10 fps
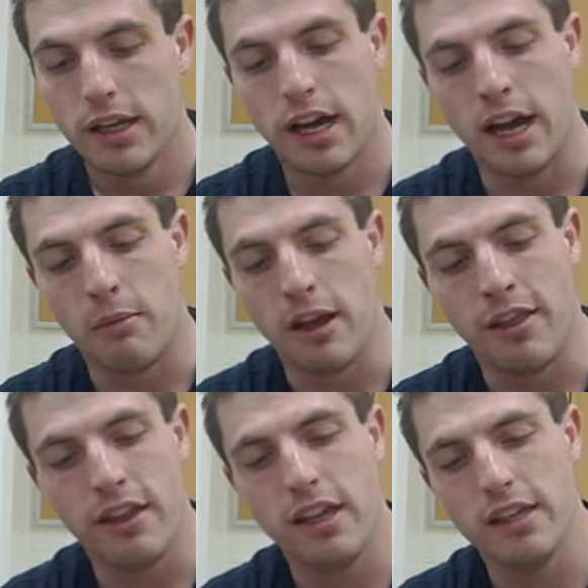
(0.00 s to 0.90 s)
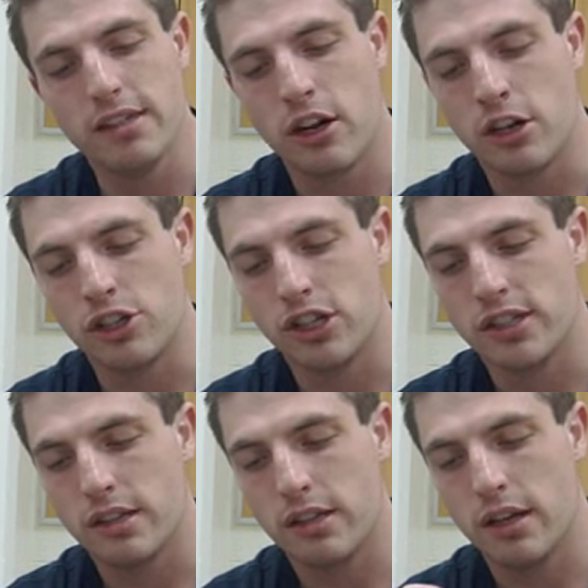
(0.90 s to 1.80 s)
And these are
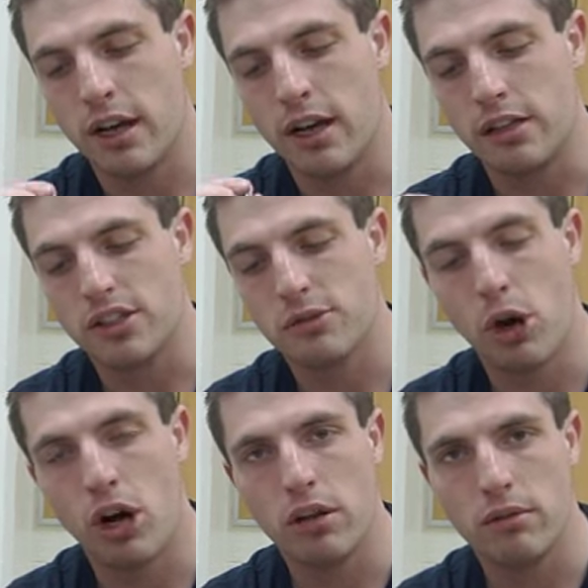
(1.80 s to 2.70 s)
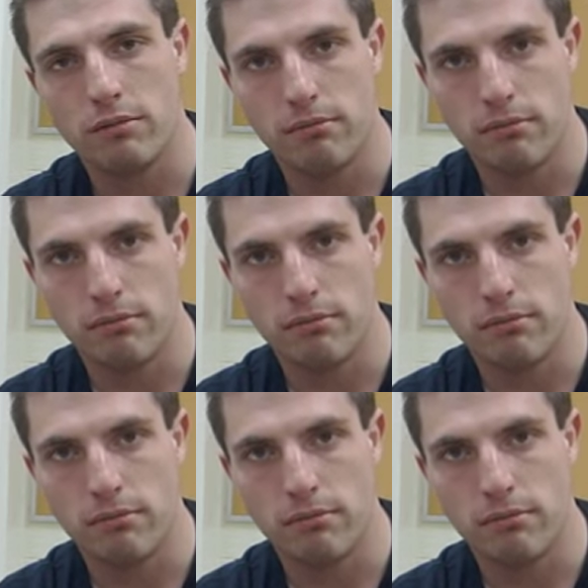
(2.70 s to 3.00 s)
just small